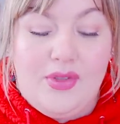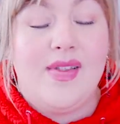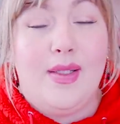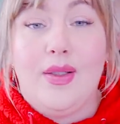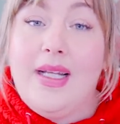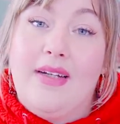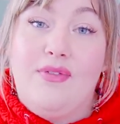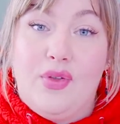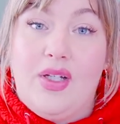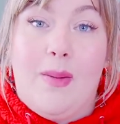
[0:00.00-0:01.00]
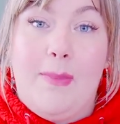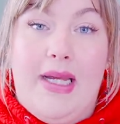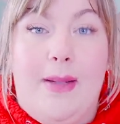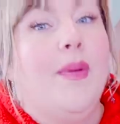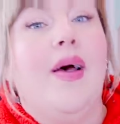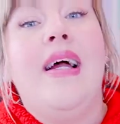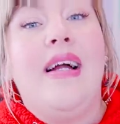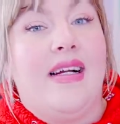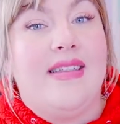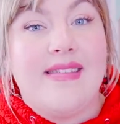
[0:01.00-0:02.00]
Does it look like I've done it on paper
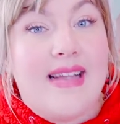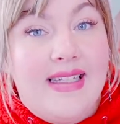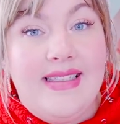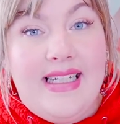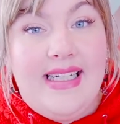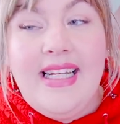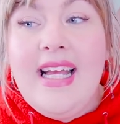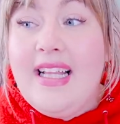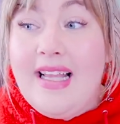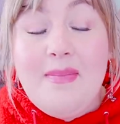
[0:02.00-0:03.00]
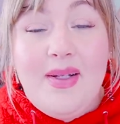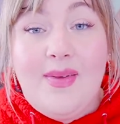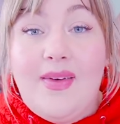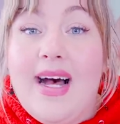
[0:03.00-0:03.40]
and scanned it in? Let me know.